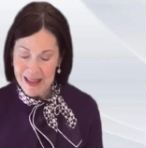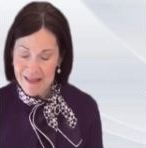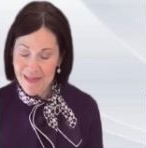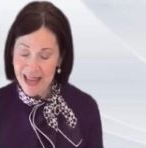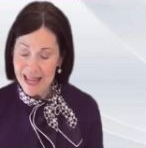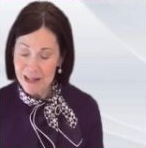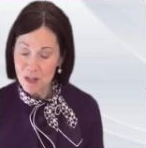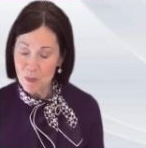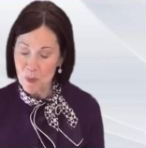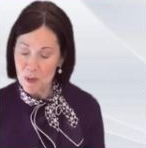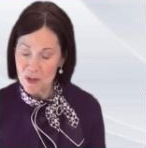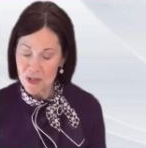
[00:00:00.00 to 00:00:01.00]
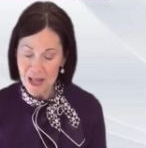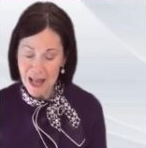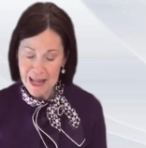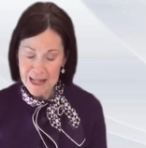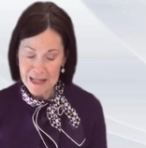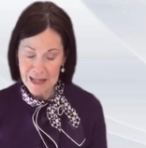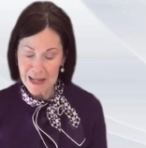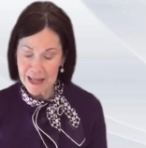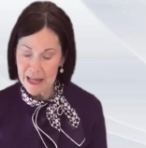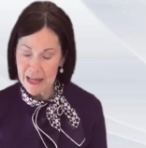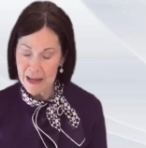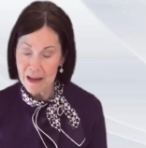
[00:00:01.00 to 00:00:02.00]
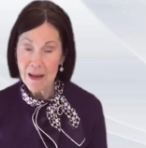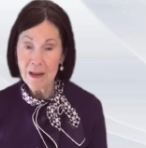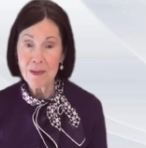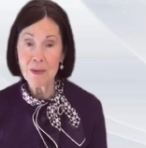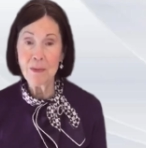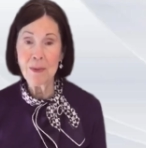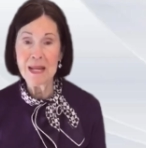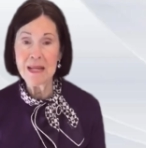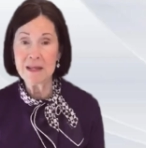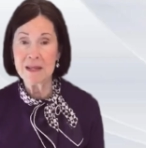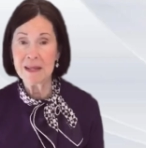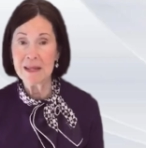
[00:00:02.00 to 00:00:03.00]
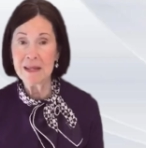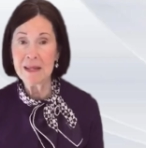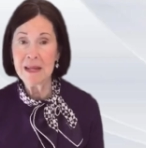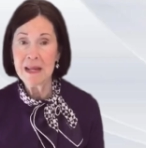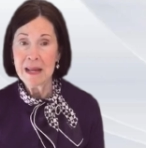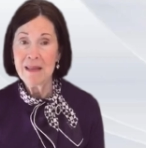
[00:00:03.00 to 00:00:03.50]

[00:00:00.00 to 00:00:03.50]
That is precisely the reason